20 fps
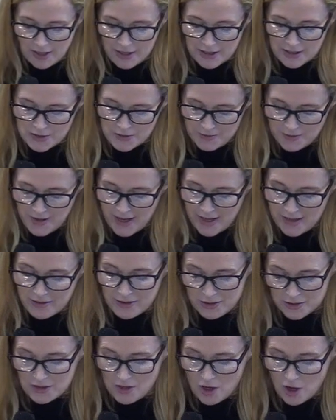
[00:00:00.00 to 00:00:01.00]
has fled,
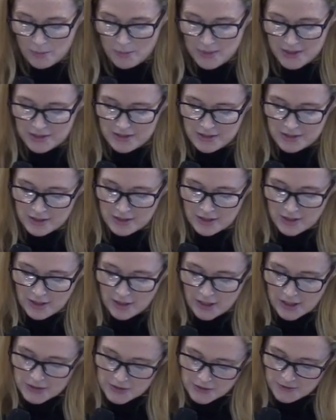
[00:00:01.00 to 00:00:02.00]
the psalmist
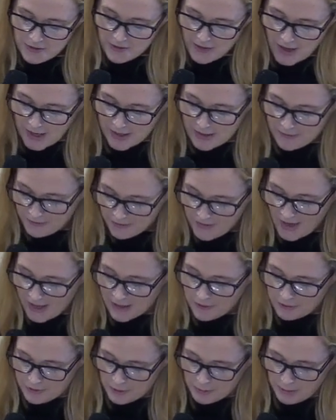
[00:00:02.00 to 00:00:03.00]
has
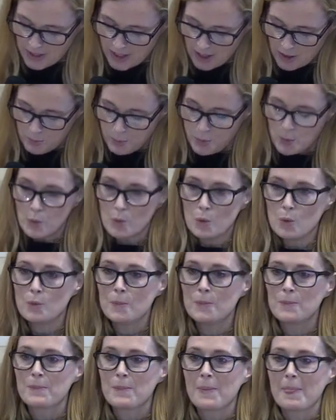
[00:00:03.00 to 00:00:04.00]
fled from King Paul
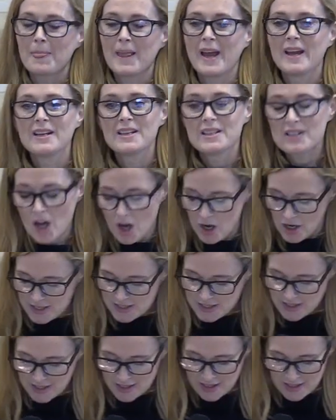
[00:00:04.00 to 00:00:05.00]
and is
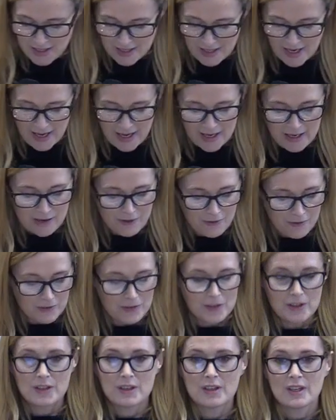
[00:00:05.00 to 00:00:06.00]
hiding in a cave.
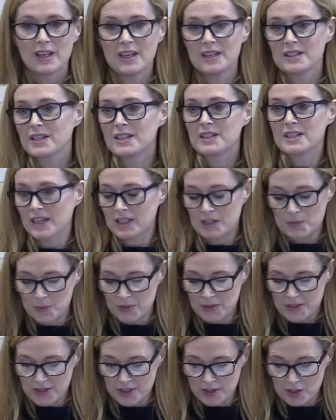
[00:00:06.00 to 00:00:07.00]
It's a
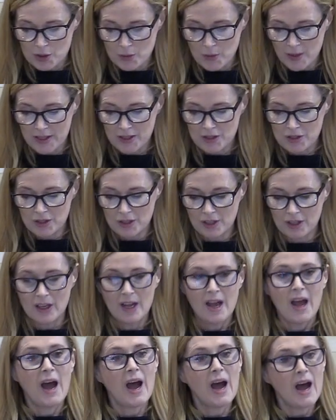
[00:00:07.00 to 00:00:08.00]
desperate situation.
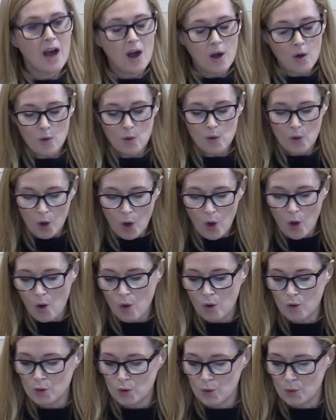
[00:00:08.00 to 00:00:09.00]
How
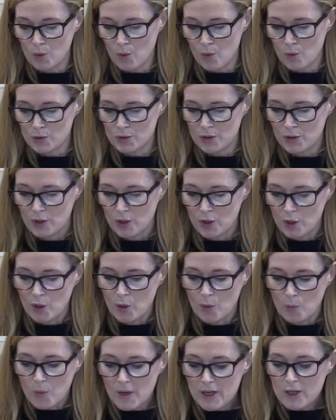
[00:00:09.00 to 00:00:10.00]
long, Lord,
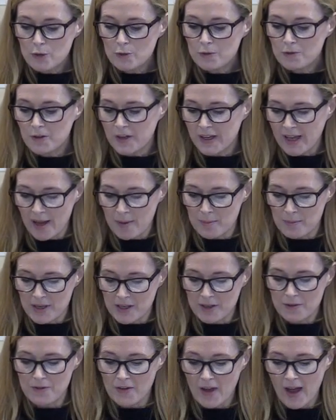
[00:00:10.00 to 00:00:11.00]
will you forget
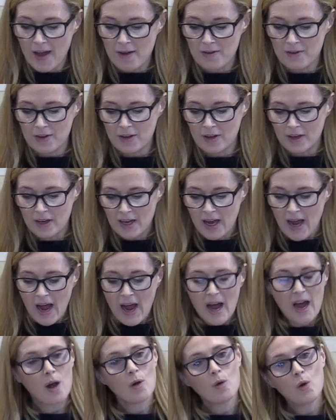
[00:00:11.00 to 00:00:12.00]
me forever?
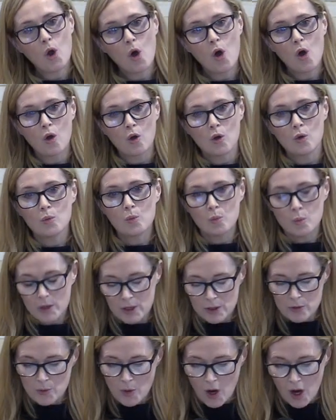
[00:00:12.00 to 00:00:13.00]
How long will
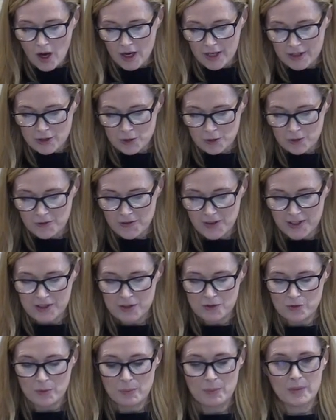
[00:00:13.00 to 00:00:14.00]
you hide your
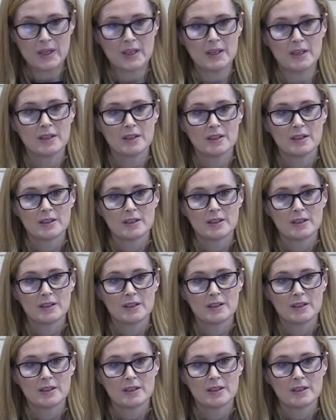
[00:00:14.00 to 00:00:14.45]
face from me?